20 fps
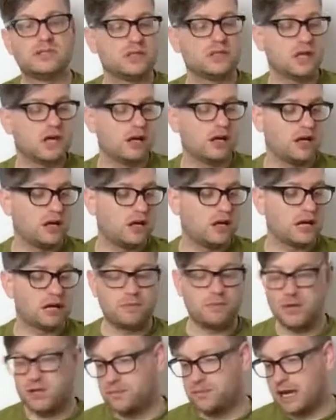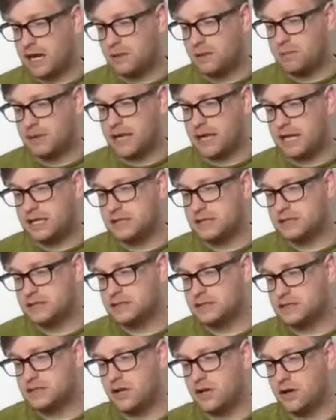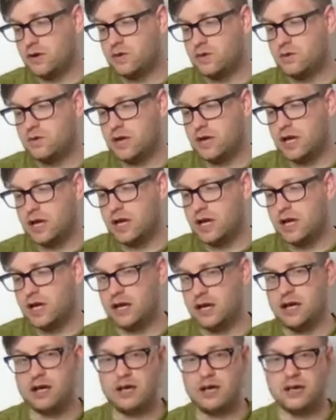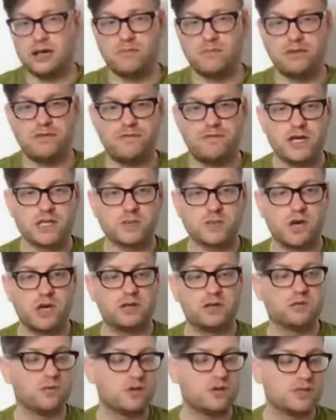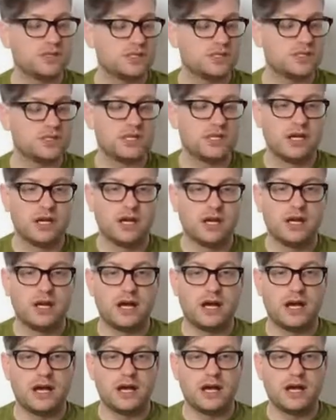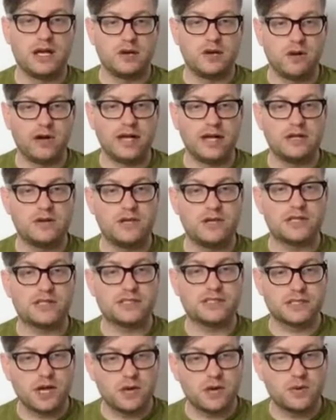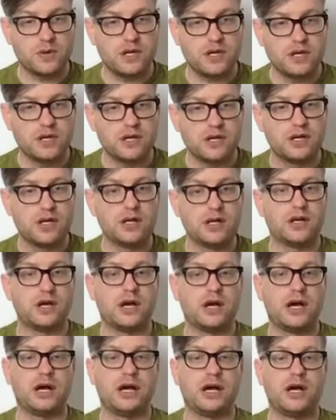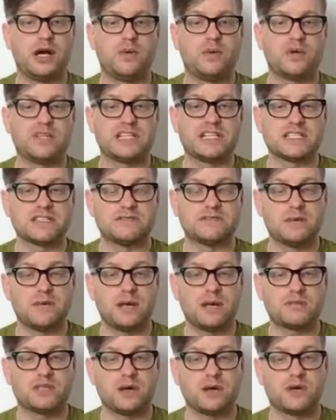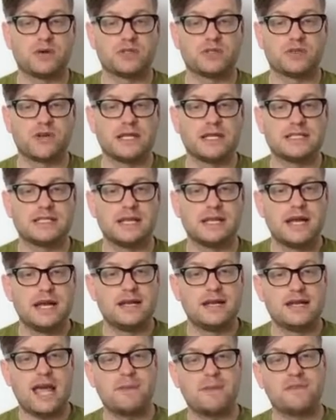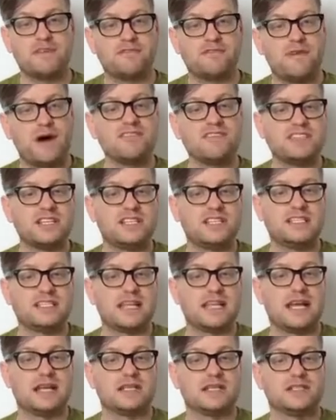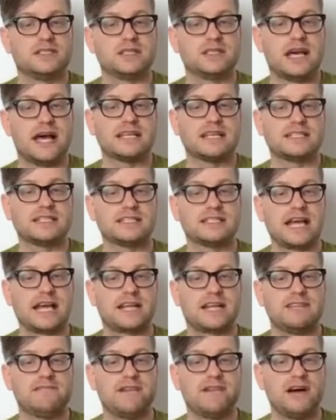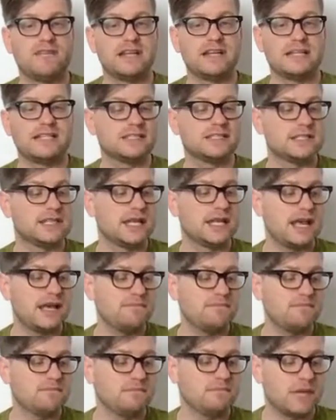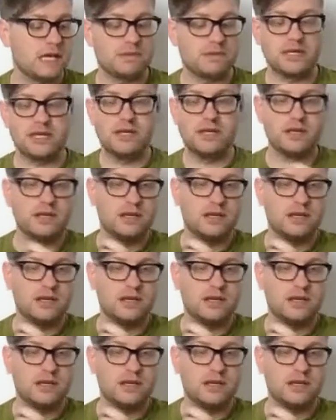I can put them back up again. So the first one was not including Stoke, which has the full name Stoke-on-Trent. Name the 5 cities in England that has exactly 5 letters in their name. Maybe